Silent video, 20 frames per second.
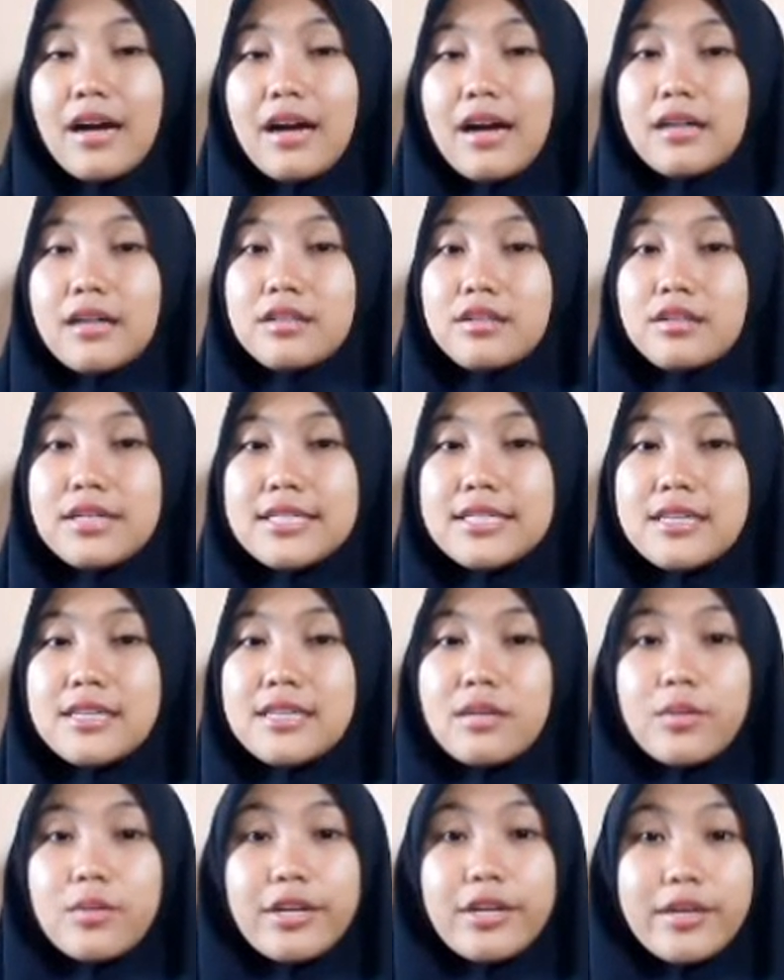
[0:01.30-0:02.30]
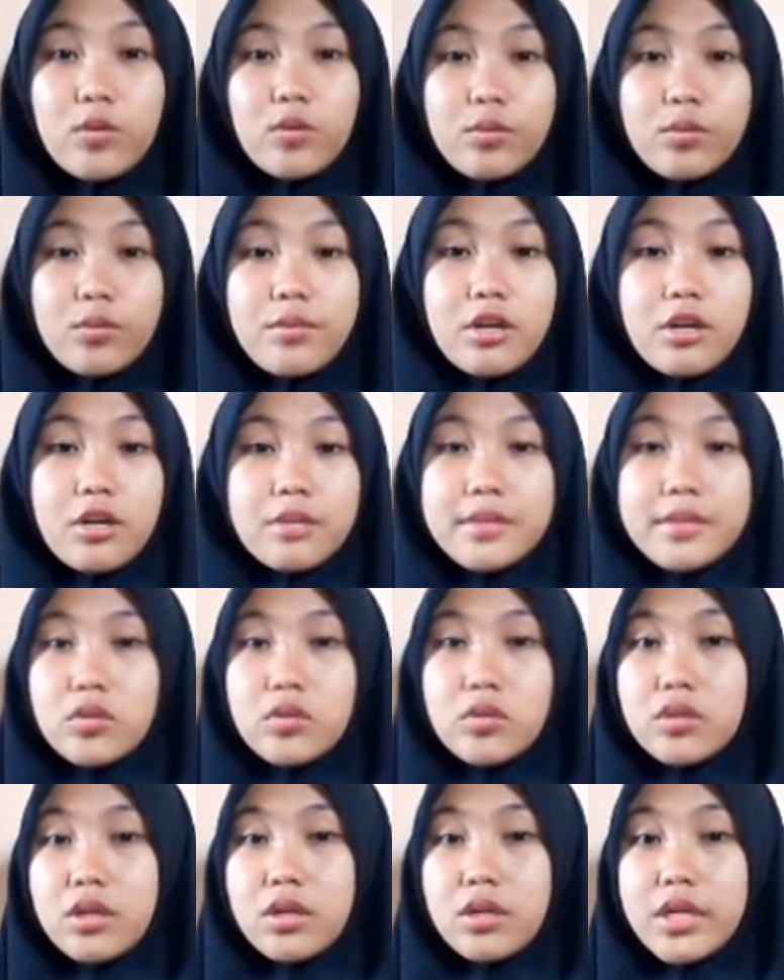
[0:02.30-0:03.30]
Halo, Assalamualaikum
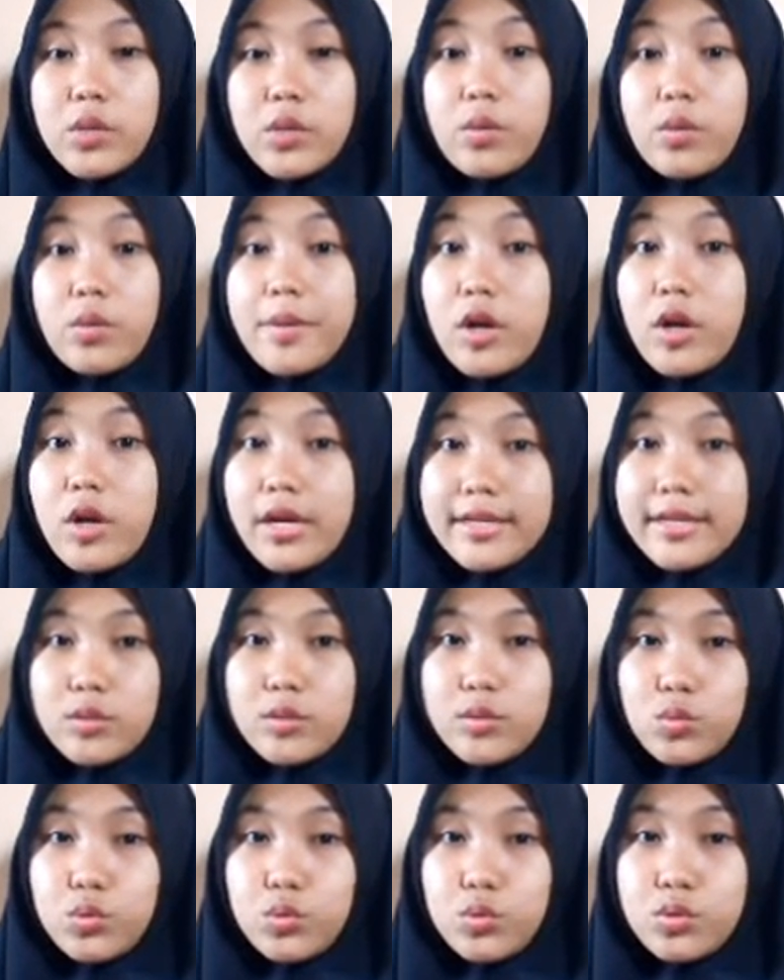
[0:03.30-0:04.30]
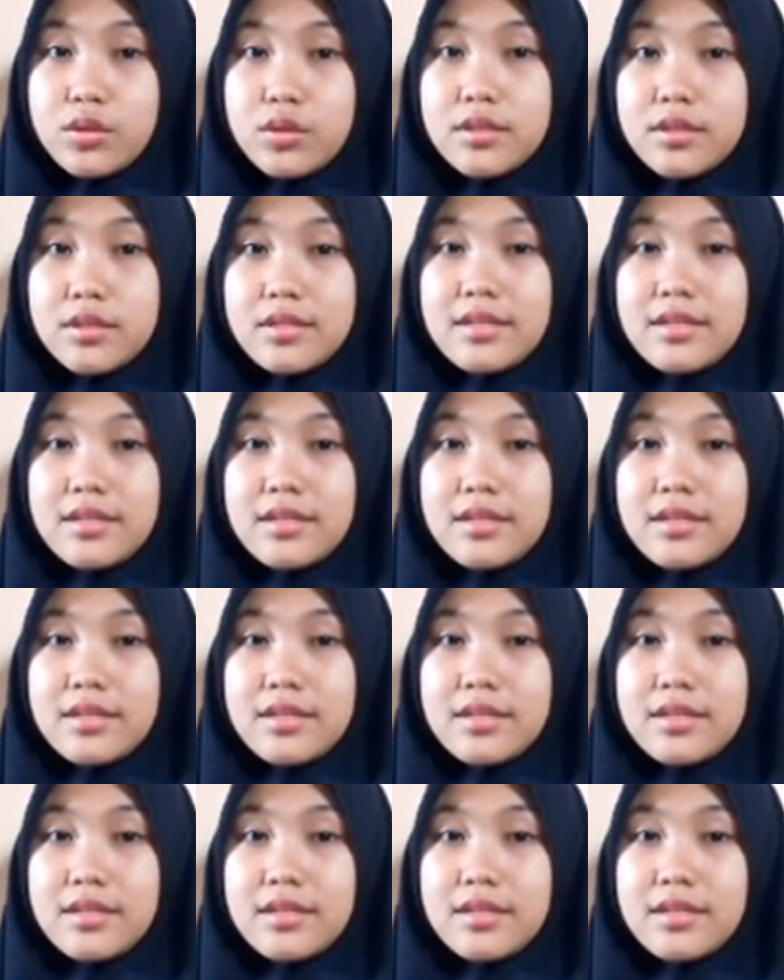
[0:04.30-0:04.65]
warahmatullahi wabarakatuh.